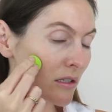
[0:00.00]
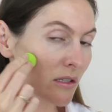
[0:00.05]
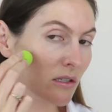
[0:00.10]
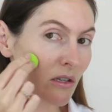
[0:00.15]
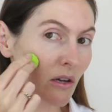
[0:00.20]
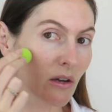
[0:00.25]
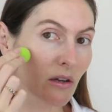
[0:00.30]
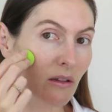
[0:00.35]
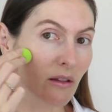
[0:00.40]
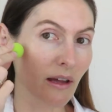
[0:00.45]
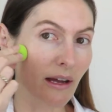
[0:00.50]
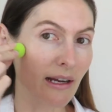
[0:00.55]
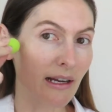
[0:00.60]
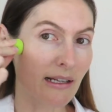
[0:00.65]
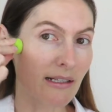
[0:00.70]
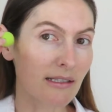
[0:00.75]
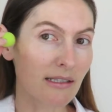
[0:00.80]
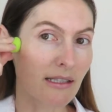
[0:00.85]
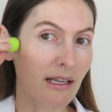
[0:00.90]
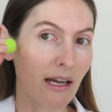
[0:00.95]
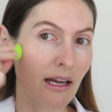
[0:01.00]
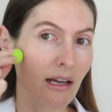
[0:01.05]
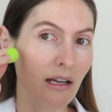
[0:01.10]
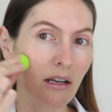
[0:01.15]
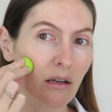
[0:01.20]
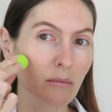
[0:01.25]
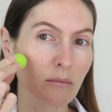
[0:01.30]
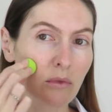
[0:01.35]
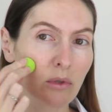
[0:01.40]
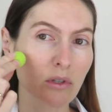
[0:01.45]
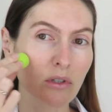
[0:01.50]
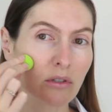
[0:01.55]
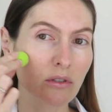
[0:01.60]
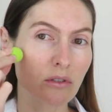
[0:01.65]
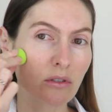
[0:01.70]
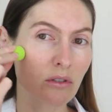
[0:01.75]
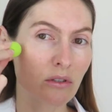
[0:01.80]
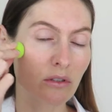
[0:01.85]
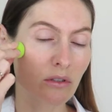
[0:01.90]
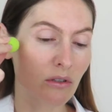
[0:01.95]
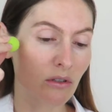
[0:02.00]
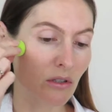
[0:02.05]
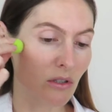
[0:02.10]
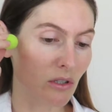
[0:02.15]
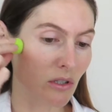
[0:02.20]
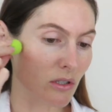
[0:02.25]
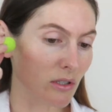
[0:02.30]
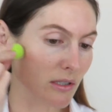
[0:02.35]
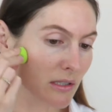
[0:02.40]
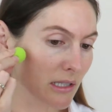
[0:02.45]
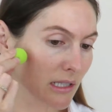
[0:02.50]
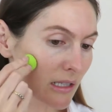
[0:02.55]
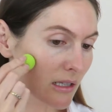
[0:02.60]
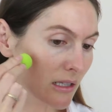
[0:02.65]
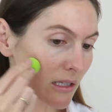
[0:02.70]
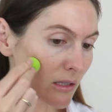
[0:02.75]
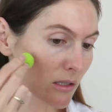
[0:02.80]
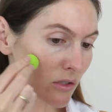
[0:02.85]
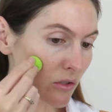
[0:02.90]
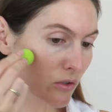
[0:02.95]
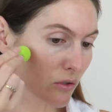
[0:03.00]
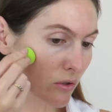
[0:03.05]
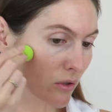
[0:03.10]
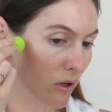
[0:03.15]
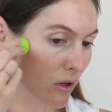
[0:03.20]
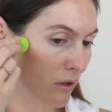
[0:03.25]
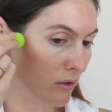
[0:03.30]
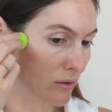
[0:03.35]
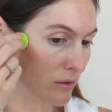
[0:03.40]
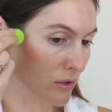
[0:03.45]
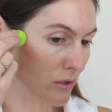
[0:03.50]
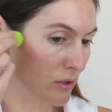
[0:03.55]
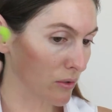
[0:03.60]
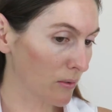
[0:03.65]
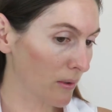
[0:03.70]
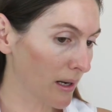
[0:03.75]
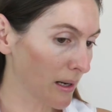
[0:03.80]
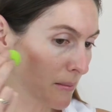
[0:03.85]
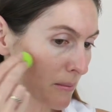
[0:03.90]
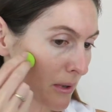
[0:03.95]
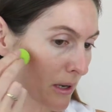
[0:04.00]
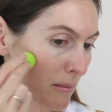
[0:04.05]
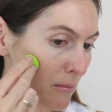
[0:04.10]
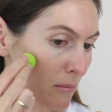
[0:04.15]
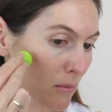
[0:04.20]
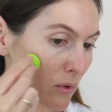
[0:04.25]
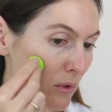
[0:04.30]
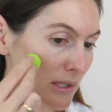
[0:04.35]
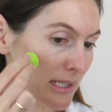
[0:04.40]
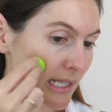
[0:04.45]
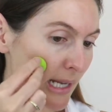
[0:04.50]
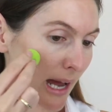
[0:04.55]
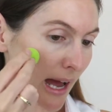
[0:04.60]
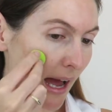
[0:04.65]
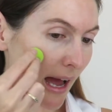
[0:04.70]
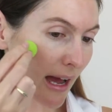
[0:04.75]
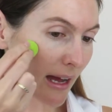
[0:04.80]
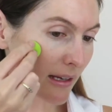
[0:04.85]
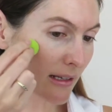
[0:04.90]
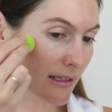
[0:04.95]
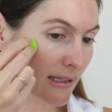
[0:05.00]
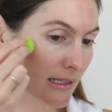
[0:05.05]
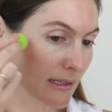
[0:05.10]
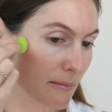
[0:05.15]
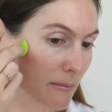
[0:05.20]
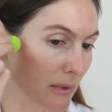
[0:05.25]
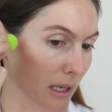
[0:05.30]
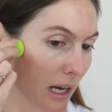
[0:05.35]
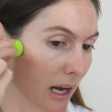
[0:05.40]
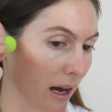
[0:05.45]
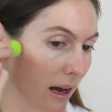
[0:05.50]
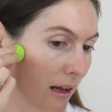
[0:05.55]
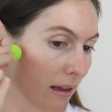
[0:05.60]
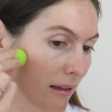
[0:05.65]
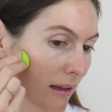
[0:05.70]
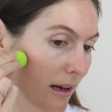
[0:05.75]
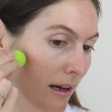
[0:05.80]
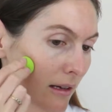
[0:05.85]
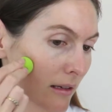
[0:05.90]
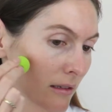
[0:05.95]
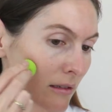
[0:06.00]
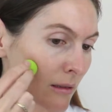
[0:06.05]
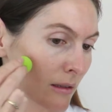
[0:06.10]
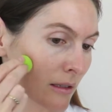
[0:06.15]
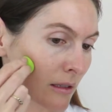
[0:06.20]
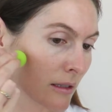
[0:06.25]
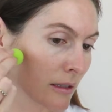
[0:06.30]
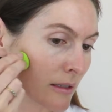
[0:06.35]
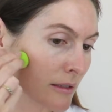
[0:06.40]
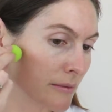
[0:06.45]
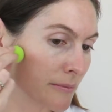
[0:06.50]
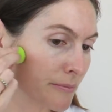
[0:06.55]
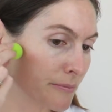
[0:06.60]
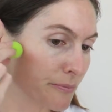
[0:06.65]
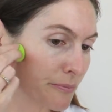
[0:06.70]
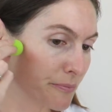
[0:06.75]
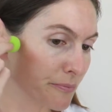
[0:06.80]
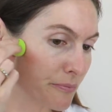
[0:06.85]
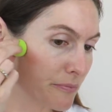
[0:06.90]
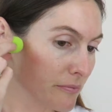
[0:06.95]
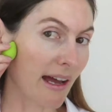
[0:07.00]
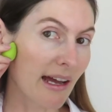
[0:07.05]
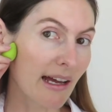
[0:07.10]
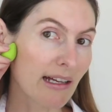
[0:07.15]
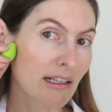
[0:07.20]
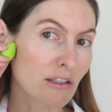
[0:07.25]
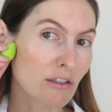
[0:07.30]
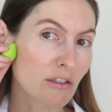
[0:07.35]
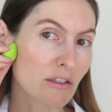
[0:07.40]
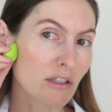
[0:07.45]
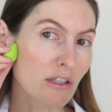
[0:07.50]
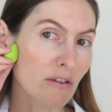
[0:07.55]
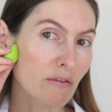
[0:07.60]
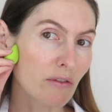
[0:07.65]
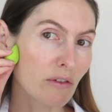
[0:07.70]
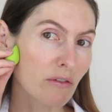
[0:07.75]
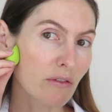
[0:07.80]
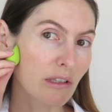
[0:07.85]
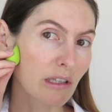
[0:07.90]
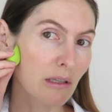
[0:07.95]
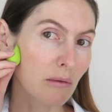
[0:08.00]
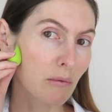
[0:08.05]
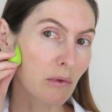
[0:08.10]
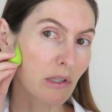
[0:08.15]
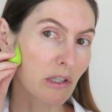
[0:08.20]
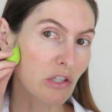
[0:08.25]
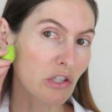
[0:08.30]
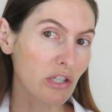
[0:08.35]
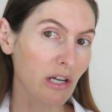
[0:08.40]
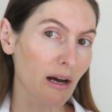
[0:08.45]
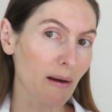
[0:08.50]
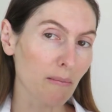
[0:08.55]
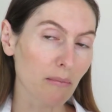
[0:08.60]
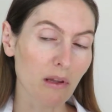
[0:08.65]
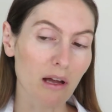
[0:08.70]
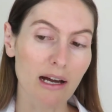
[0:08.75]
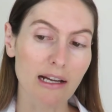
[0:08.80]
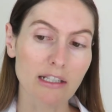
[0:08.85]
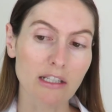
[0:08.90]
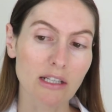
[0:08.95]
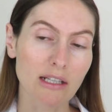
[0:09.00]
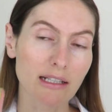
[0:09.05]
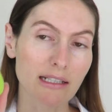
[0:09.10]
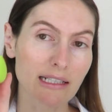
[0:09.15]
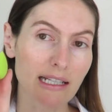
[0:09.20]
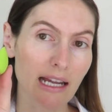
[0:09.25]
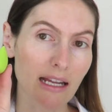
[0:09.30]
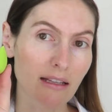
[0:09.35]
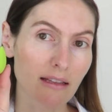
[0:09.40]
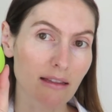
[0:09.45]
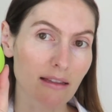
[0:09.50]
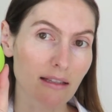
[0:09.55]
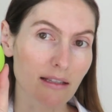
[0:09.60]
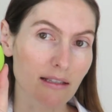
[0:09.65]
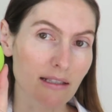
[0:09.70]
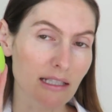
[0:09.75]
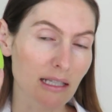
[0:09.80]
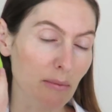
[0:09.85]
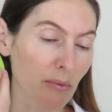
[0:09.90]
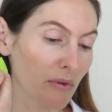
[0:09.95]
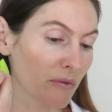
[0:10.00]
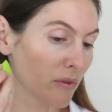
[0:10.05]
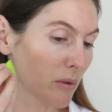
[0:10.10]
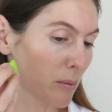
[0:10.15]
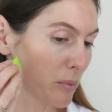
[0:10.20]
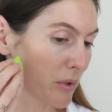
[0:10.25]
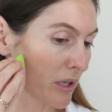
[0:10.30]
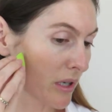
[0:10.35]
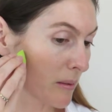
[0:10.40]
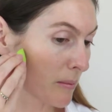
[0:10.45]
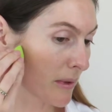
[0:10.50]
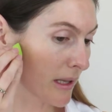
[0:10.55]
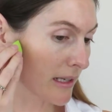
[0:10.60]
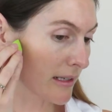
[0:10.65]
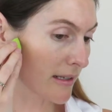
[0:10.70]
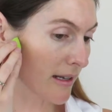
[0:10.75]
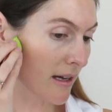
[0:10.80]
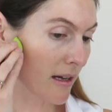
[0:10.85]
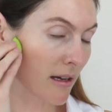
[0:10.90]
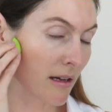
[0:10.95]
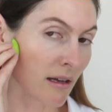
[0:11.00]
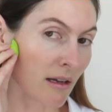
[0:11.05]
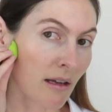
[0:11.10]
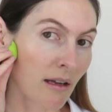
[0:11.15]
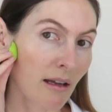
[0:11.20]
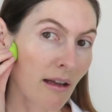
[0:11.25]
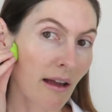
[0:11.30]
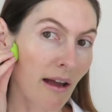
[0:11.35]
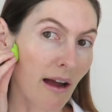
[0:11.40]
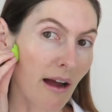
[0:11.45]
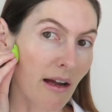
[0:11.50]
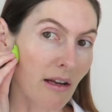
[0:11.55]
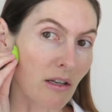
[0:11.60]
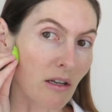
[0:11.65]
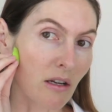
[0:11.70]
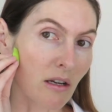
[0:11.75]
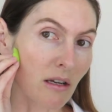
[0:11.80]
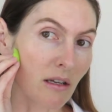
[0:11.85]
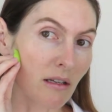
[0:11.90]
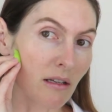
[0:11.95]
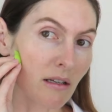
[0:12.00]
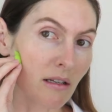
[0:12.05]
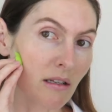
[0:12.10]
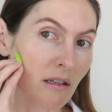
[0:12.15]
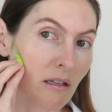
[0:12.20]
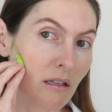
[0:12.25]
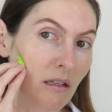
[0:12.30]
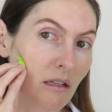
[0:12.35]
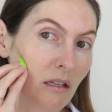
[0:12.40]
So like I said, I'm not using this to contour, but more to add some color. And if you really want a sharp line, you can take the tip of your beauty blender and you can